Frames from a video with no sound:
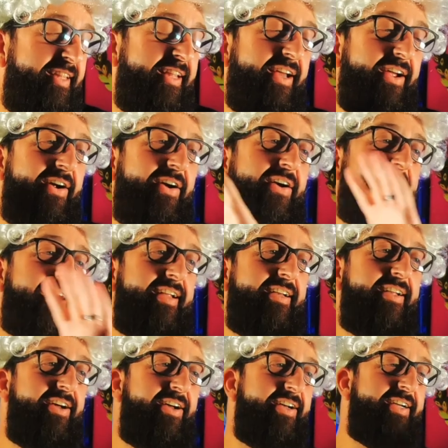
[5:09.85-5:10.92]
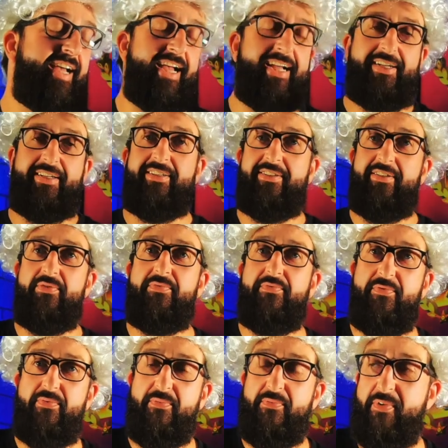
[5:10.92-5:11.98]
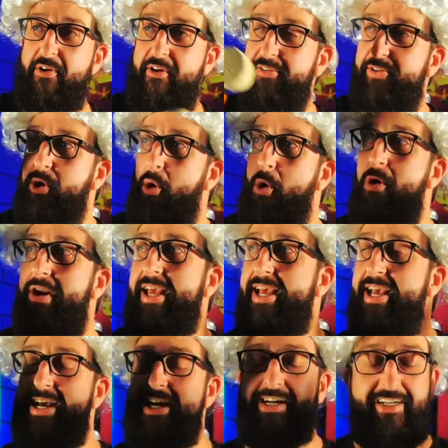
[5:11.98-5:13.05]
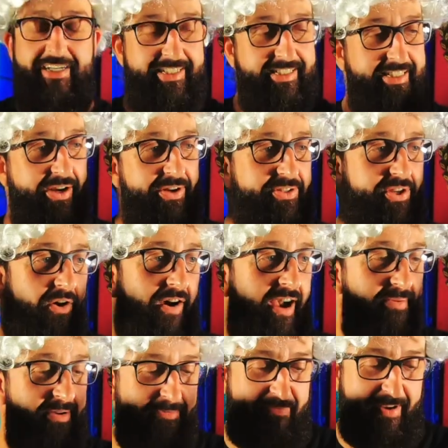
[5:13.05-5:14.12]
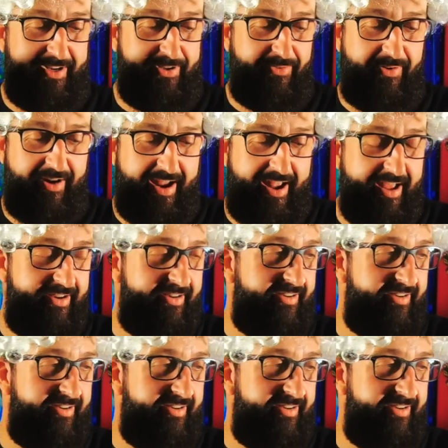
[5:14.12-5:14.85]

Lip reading: All right, okay. We're in court here. No time to fuck around.